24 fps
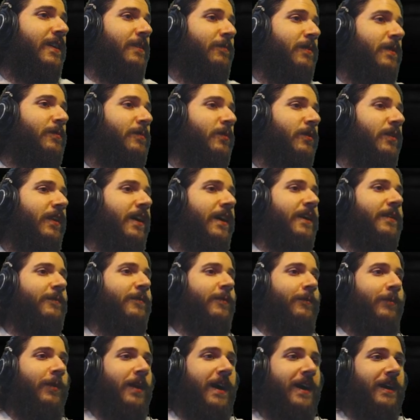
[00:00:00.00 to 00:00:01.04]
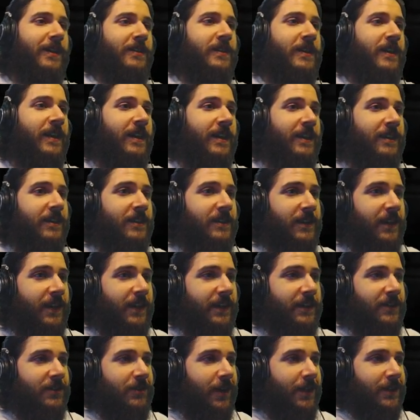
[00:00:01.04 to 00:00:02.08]
People would line up for blocks to get
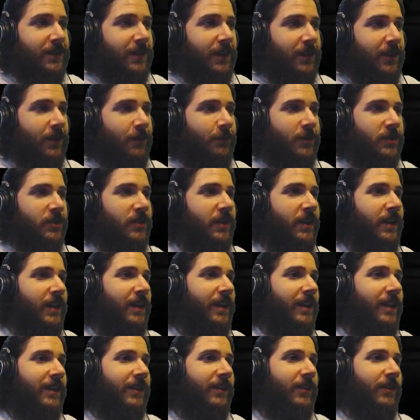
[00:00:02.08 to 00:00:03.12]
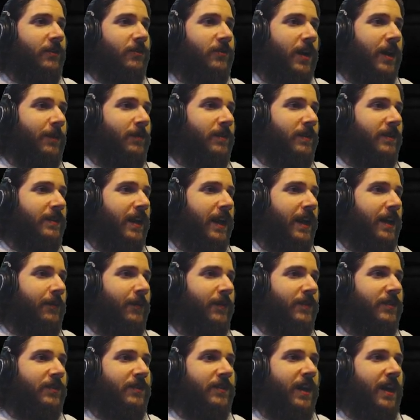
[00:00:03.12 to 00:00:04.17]
a chance on the new machine. They would drop in dime
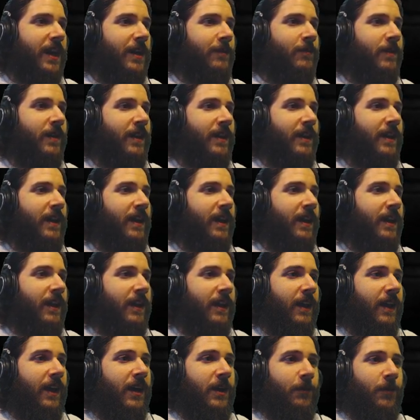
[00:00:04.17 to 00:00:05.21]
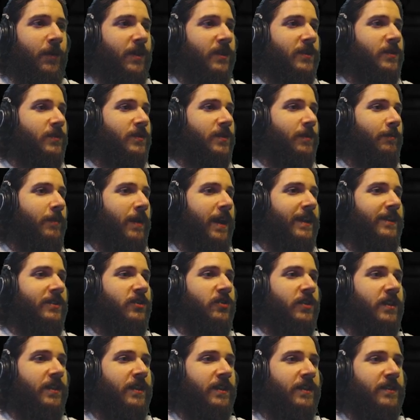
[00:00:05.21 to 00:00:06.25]
after dime. Albertus was a mad
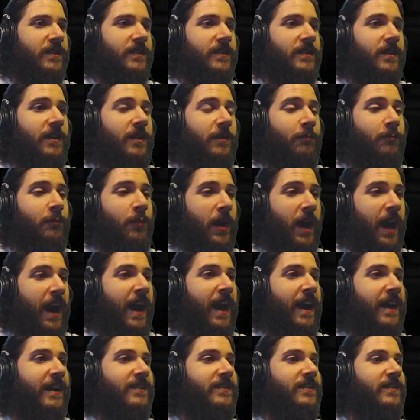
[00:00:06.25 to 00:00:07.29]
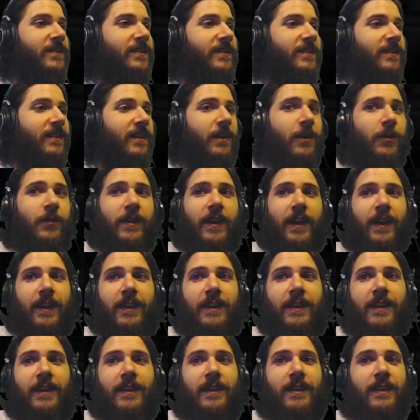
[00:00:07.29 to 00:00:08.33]
genius. Pass. Okay.
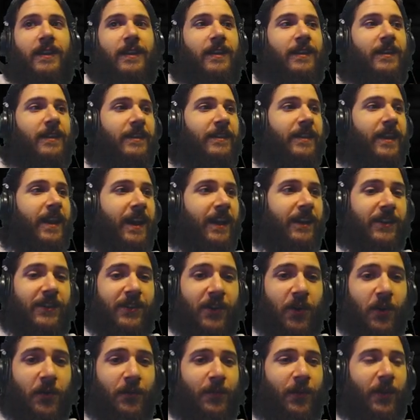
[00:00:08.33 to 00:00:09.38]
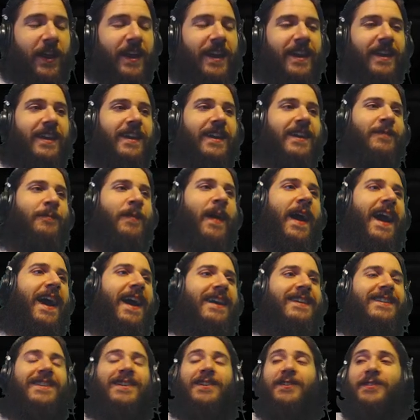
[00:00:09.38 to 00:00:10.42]
Yeah, don't play.
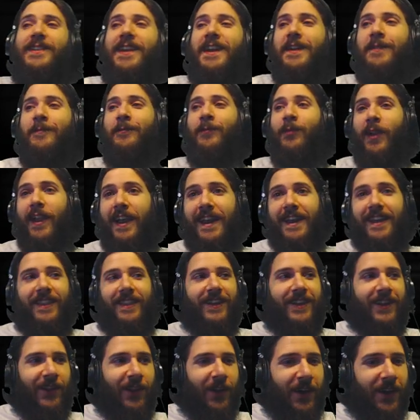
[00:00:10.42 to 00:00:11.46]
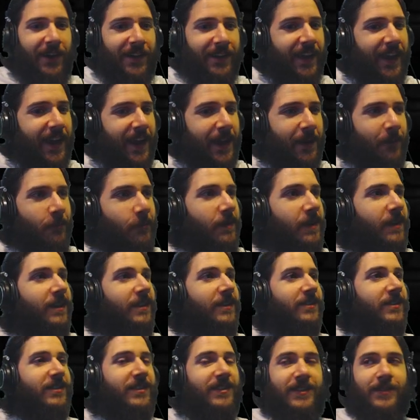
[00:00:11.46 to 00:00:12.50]
Pass. You didn't play the claw game.
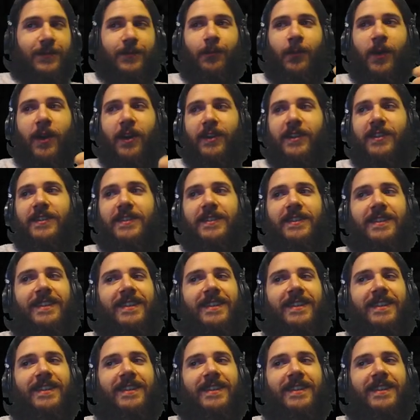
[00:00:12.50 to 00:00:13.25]
Smart.